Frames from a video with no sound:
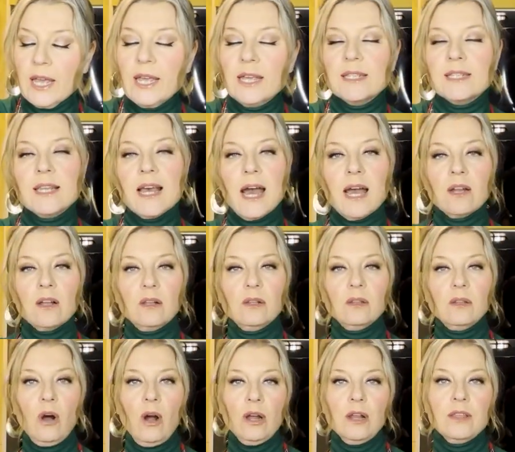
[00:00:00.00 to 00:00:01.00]
is that a
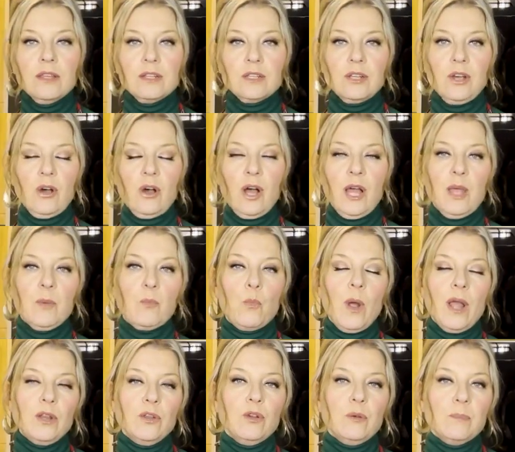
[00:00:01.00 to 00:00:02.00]
lot of the time
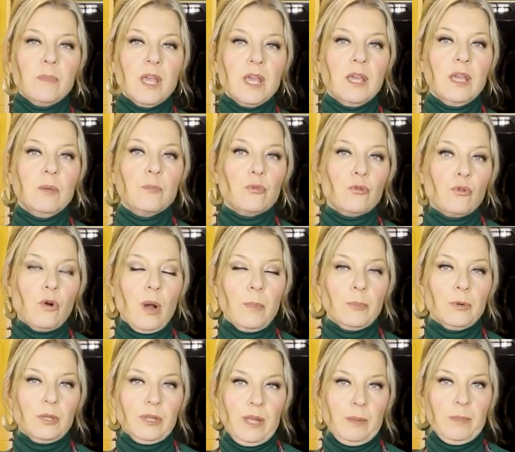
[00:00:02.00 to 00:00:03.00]
when you're making
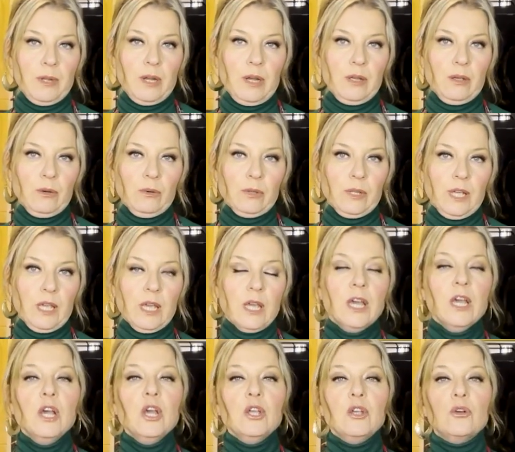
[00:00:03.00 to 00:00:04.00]
proper lemon aioli,
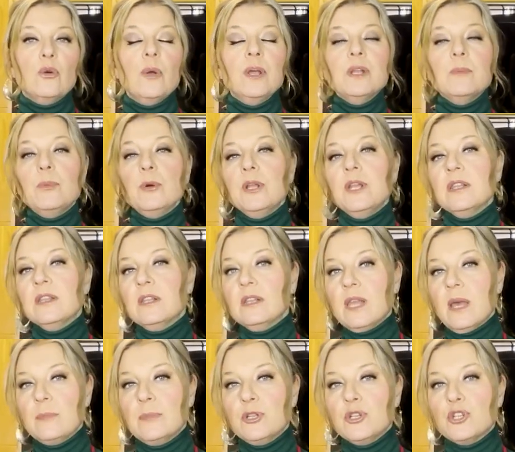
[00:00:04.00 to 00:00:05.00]
you're going to put in the
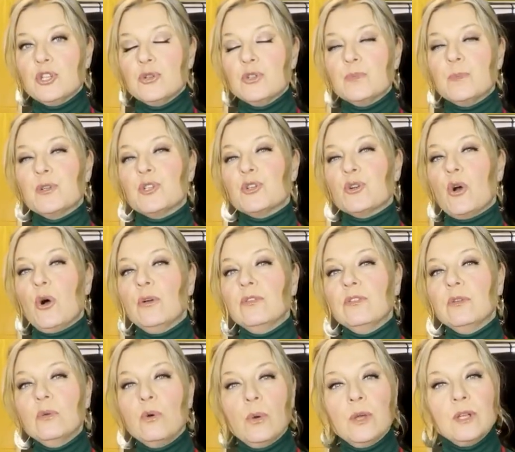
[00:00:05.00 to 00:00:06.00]
lemon juice, but you're
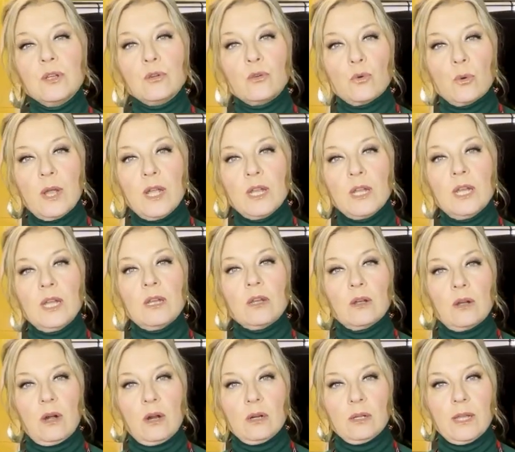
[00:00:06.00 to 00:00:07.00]
also going to grate in
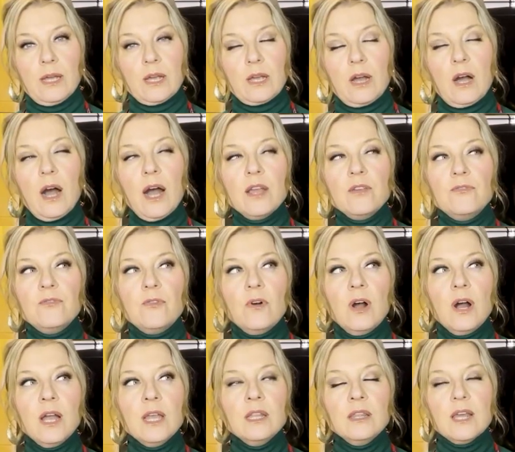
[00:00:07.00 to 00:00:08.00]
garlic. I
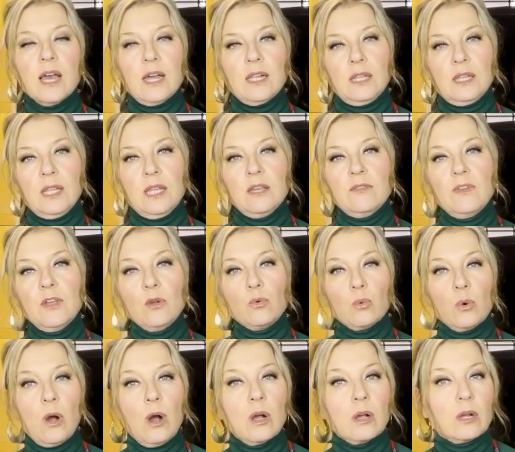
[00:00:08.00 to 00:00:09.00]
find that leaving
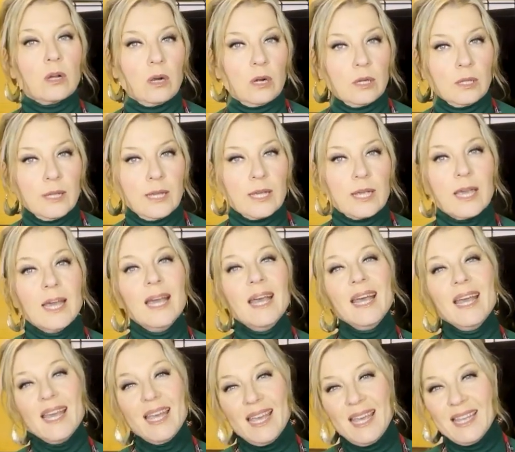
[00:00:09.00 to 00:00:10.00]
raw garlic
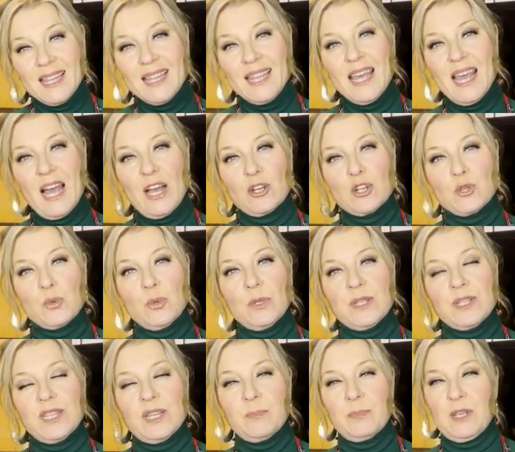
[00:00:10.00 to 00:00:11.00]
in the actual
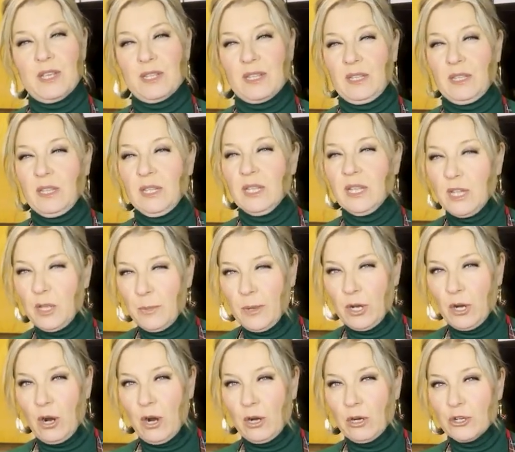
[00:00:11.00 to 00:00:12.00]
dip is a little bit
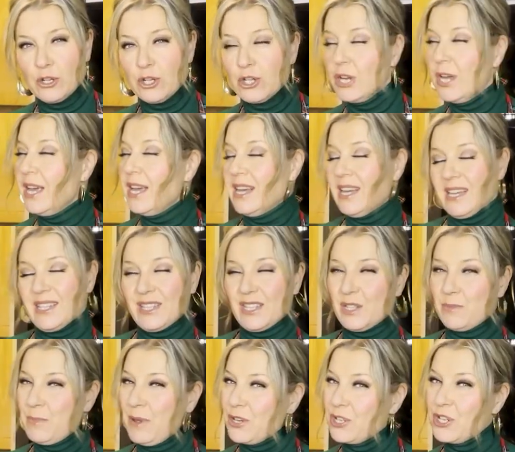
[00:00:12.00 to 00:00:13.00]
harsh,
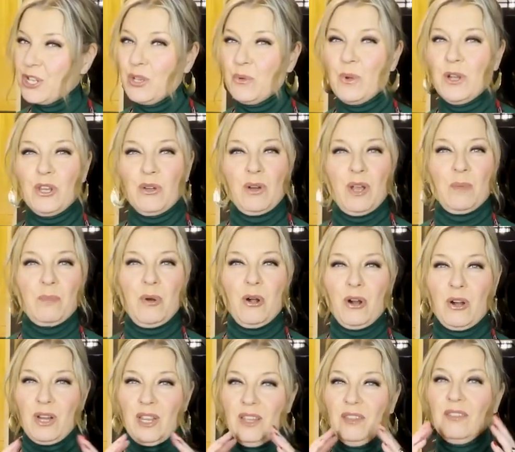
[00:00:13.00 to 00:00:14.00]
especially when you're at
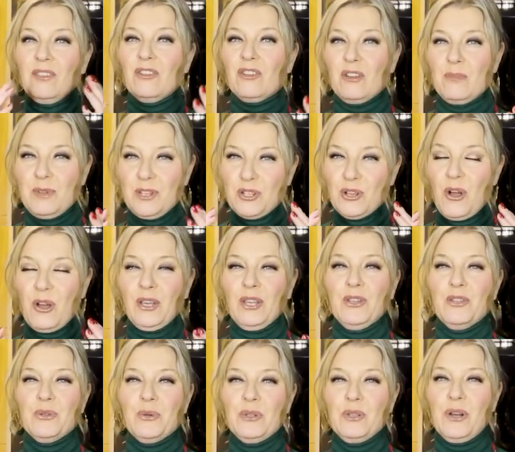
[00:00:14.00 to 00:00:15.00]
parties and you're gonna be talking
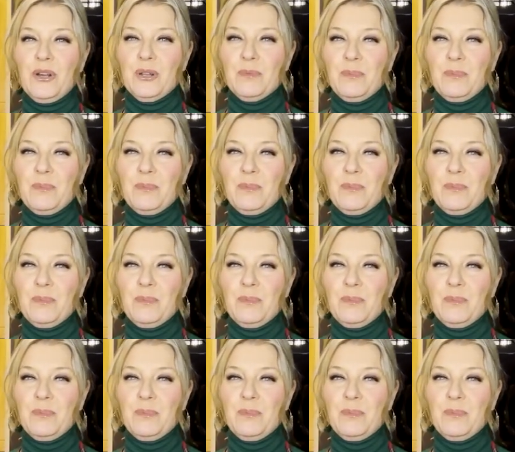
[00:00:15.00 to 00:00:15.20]
to a lot of